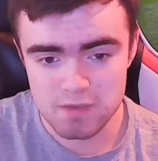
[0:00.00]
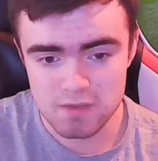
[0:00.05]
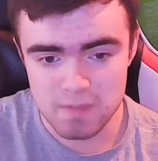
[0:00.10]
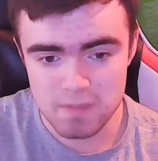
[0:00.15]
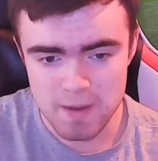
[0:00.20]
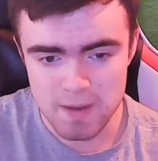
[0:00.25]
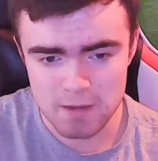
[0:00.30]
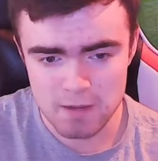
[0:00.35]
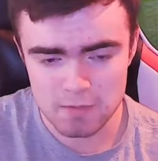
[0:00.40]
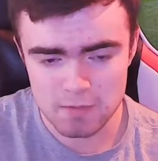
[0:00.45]
they
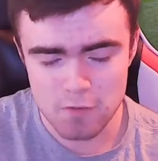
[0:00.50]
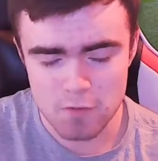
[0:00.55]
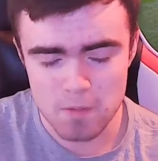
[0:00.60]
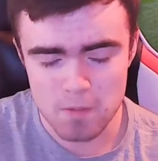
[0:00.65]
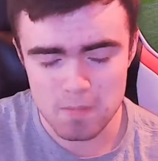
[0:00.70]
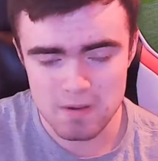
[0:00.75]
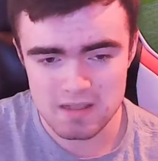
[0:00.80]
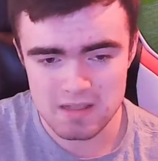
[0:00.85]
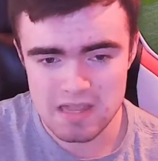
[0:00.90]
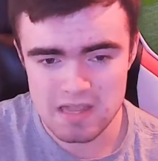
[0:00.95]
pick up the
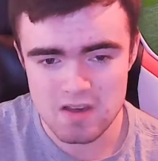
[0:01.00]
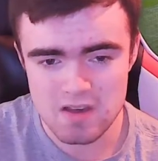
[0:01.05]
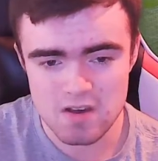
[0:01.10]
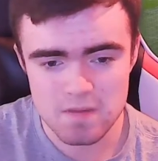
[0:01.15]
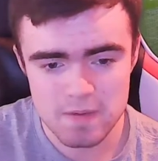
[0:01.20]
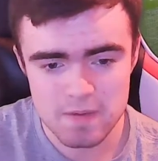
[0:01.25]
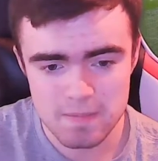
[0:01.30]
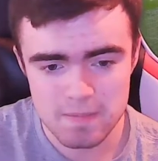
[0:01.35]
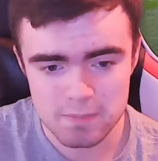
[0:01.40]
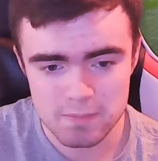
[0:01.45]
form a little
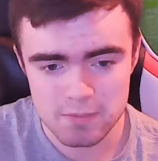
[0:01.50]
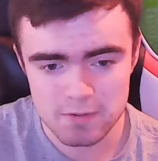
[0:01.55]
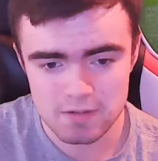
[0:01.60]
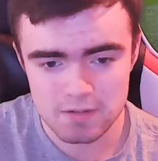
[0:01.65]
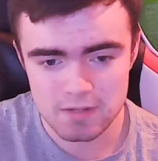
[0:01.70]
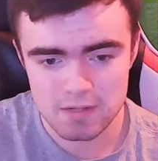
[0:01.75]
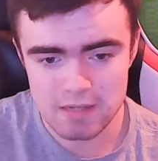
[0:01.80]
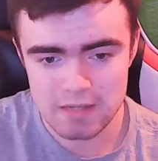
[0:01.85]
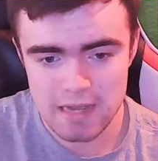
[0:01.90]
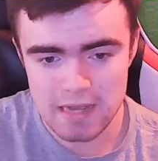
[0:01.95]
bit,
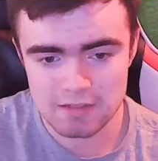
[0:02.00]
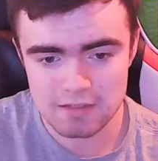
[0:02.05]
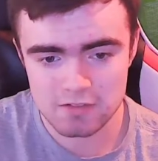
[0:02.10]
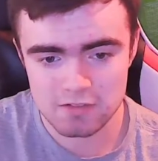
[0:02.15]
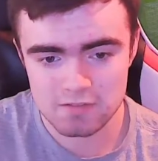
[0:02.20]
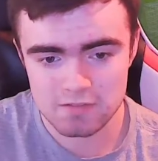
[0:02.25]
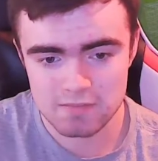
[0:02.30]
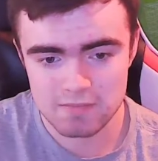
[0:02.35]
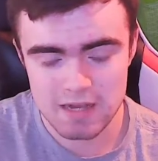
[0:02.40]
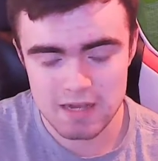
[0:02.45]
but I
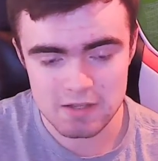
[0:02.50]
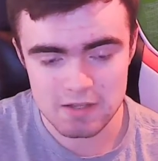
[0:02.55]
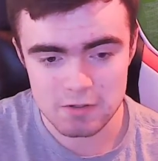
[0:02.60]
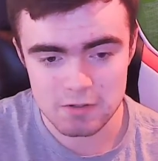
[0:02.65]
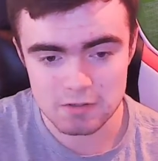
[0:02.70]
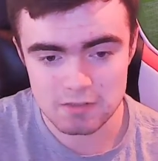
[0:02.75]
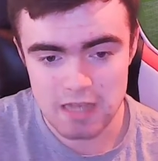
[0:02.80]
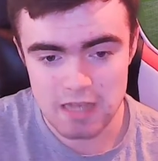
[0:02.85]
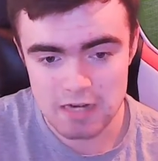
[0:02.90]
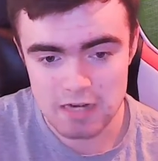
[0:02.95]
just don't
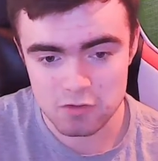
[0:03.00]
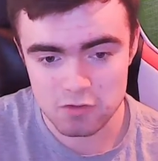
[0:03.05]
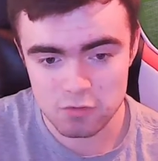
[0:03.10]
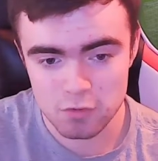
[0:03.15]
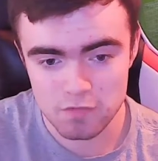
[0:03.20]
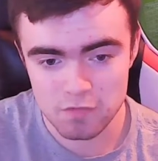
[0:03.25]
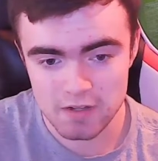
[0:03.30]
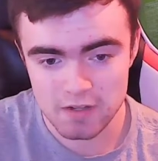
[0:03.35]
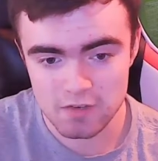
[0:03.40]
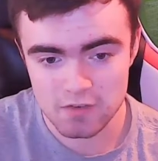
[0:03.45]

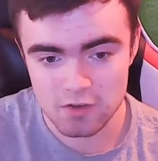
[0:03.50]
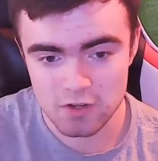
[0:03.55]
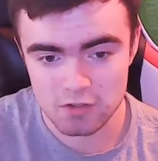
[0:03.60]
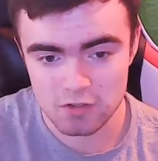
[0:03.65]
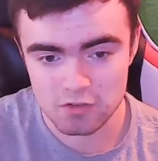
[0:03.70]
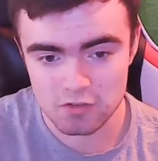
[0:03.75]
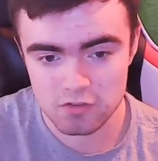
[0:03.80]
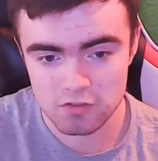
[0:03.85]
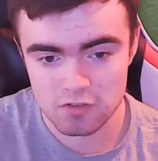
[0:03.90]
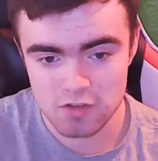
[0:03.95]
think they've
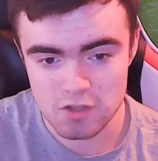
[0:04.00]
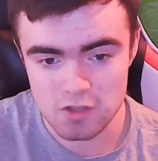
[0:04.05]
got